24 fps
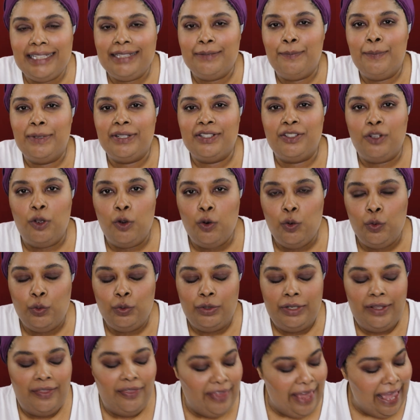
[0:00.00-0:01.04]
my
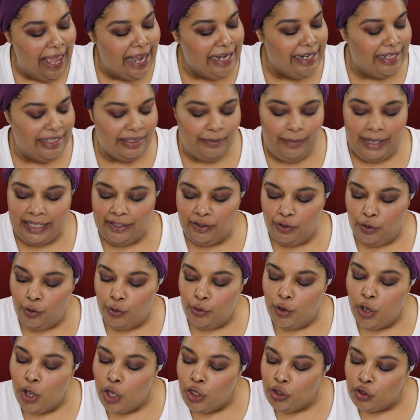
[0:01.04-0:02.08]
zone. That is my
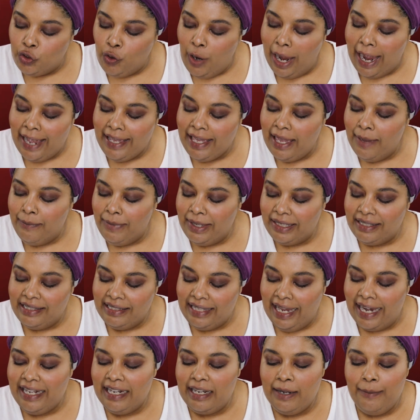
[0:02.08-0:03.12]
zone. So I am
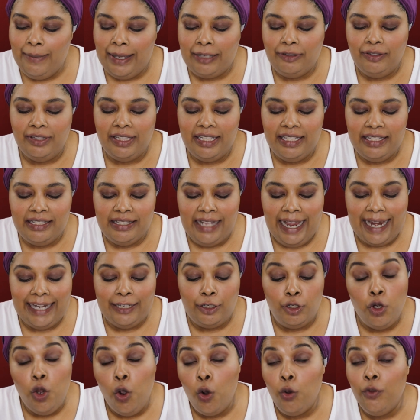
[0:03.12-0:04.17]
excited about this. I
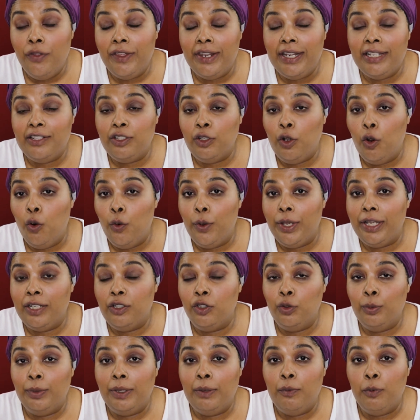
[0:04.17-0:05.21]
know that it's going
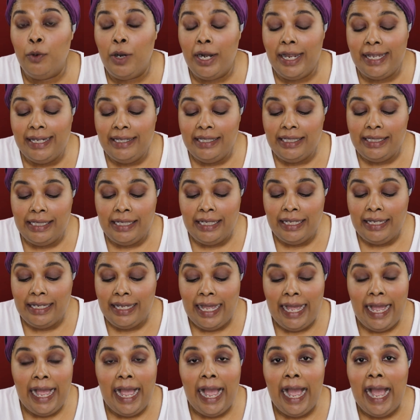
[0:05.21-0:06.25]
to be bright.
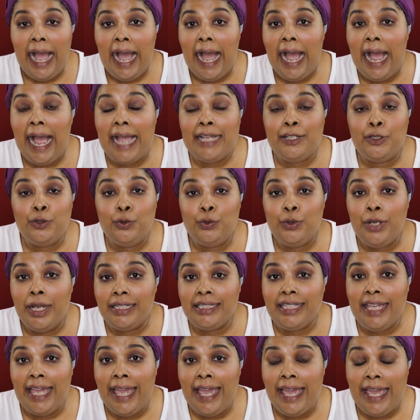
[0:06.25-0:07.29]
I do
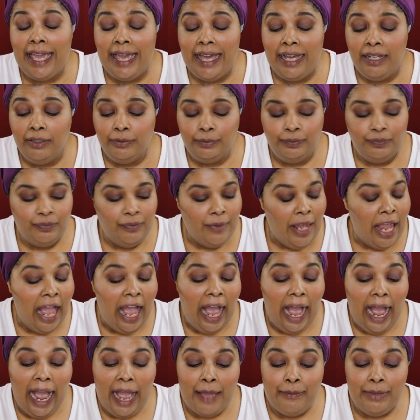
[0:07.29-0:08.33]
not care.
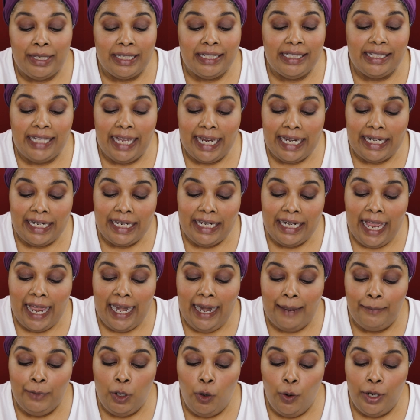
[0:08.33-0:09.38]
I'm excited,
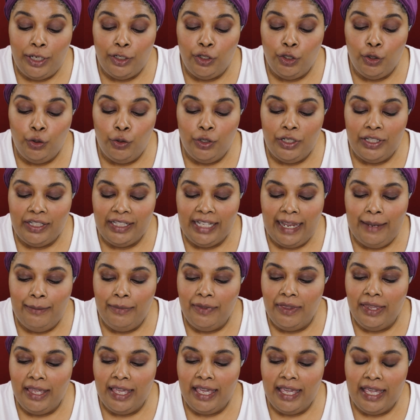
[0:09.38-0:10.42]
and I'm going to do the
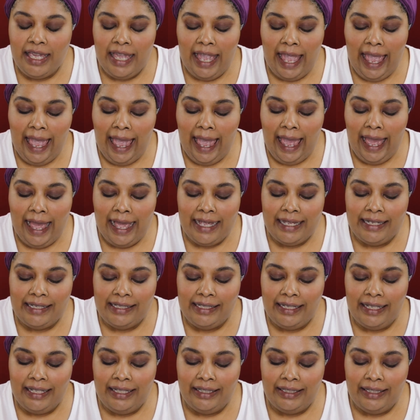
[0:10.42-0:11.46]
same thing
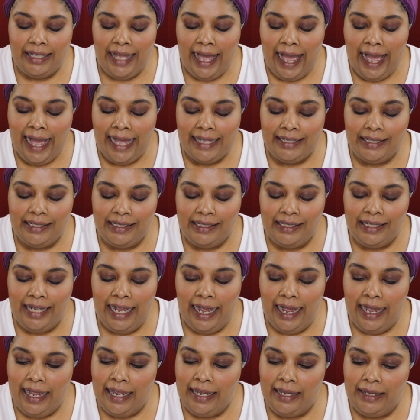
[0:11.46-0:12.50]
as last
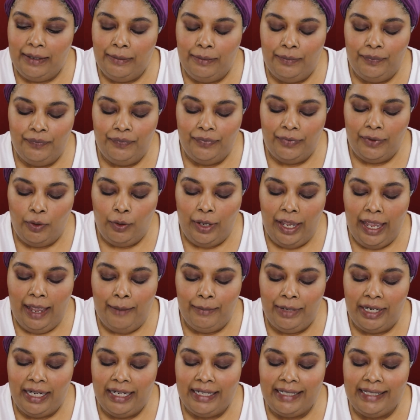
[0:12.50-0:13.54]
time. Okay,
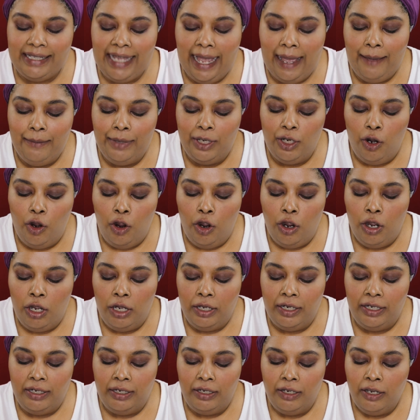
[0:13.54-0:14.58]
I'm gonna dab it
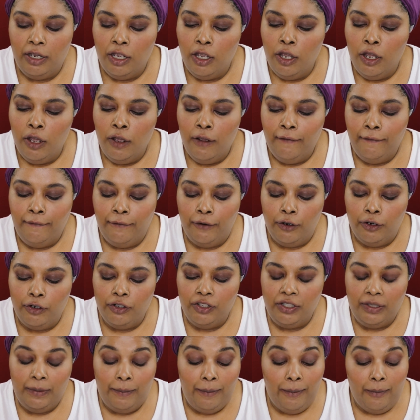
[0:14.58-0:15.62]
on
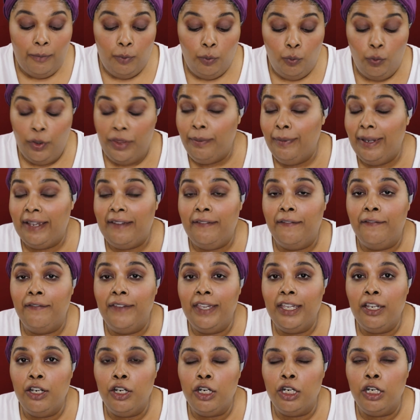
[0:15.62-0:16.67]
first with my
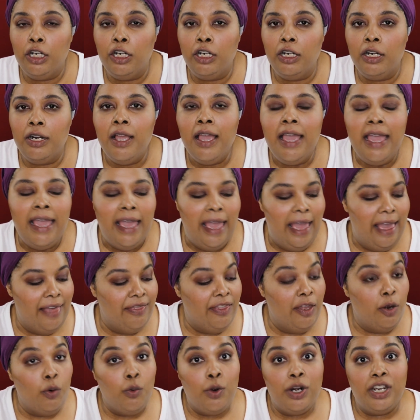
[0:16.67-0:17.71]
finger, and
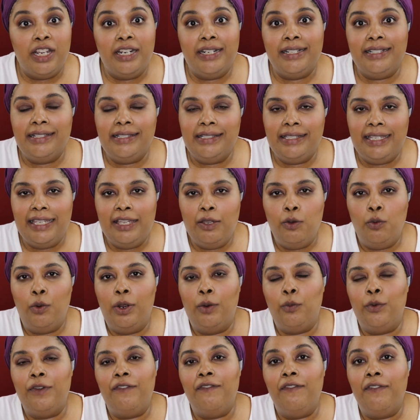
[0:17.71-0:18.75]
then we're gonna see
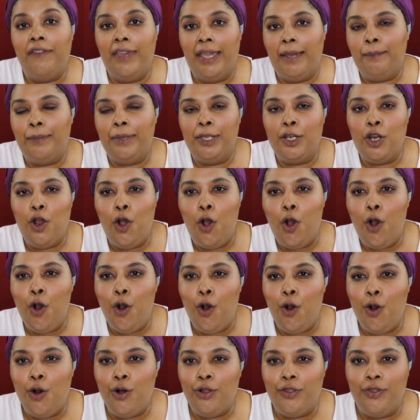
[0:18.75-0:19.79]
when we vamp it
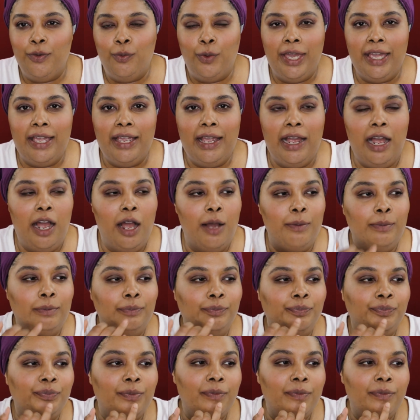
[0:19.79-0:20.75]
all the way up.